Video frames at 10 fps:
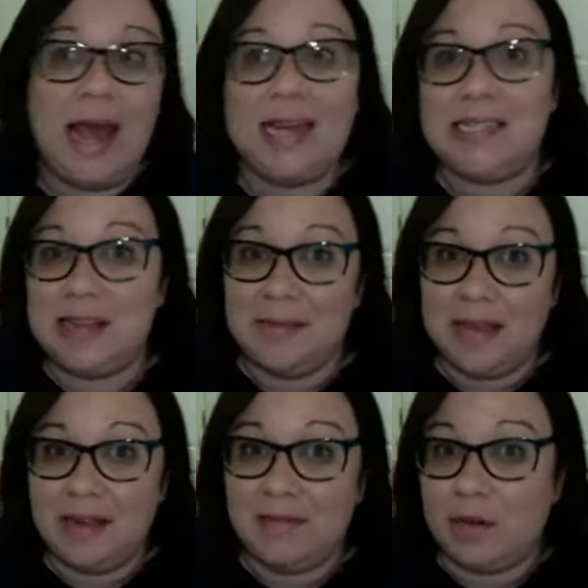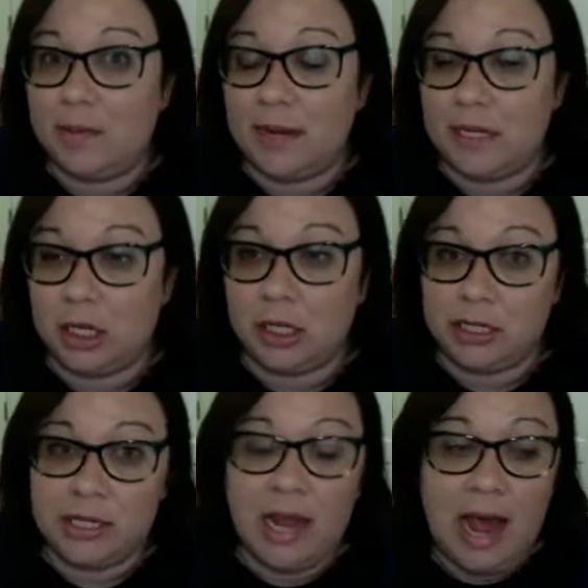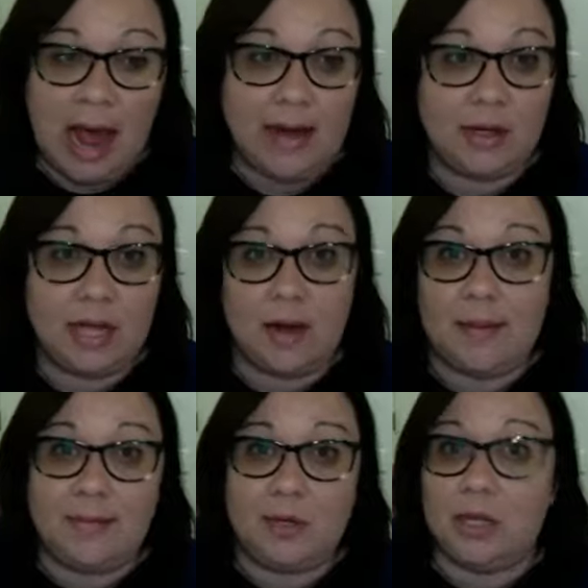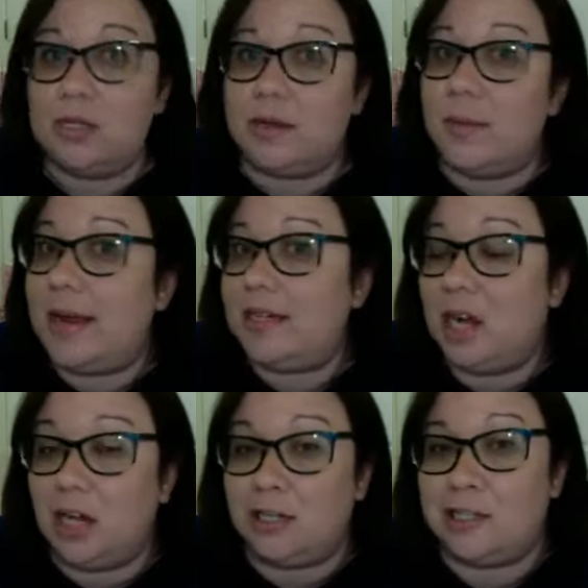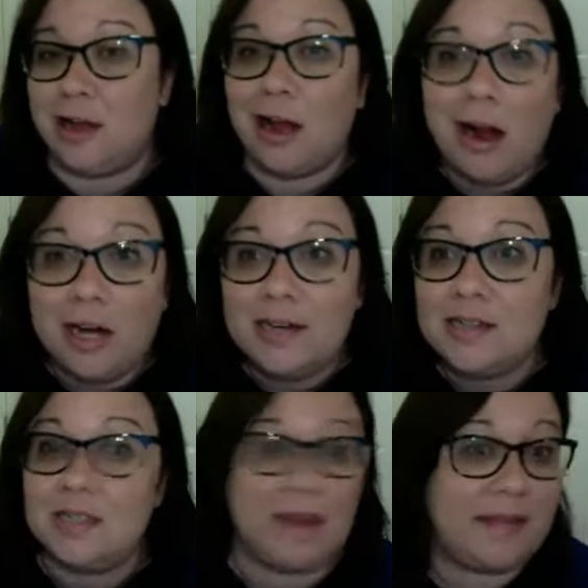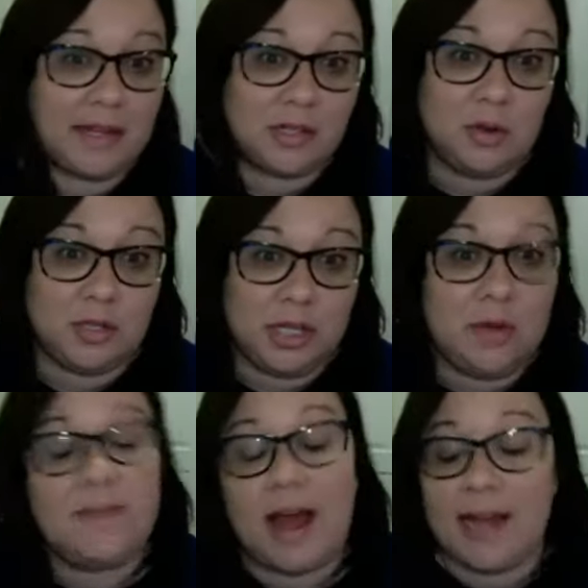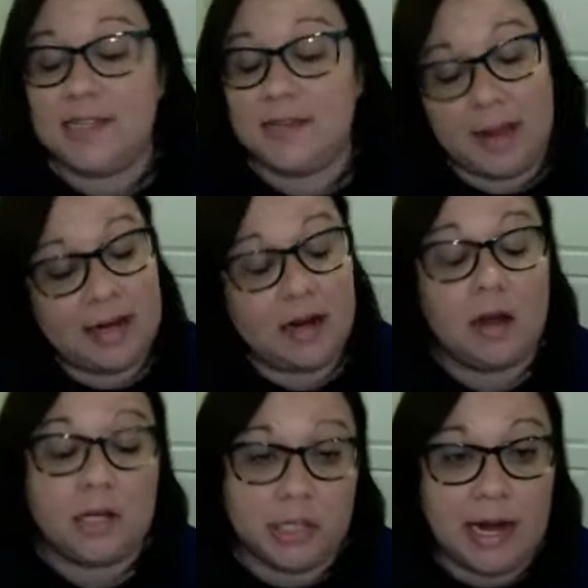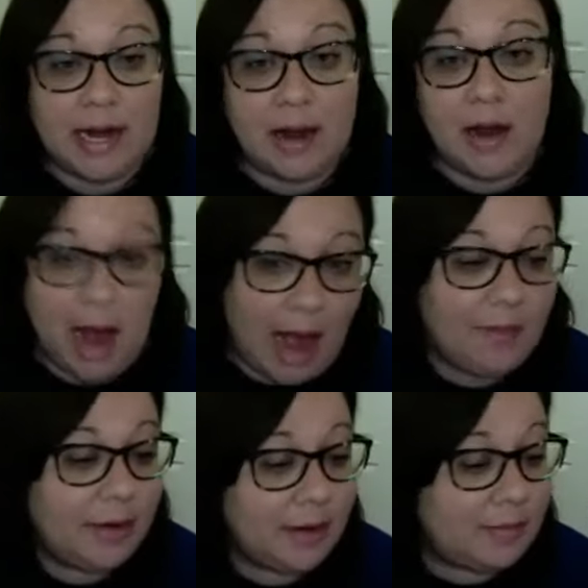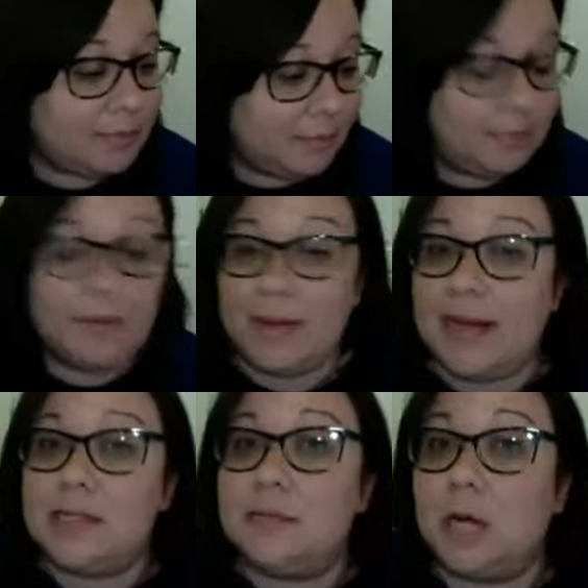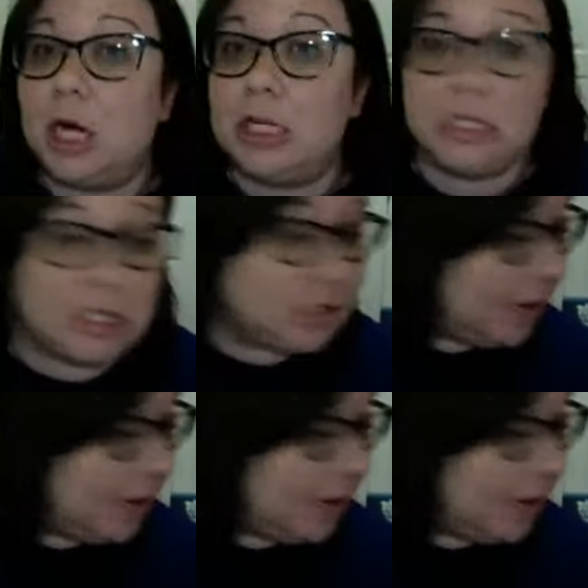And same thing for your pink dollars. I know a lot of people use their pink dollars on cartons, and that's cool too. If I had some pink dollars right now, I would be buying some cartons as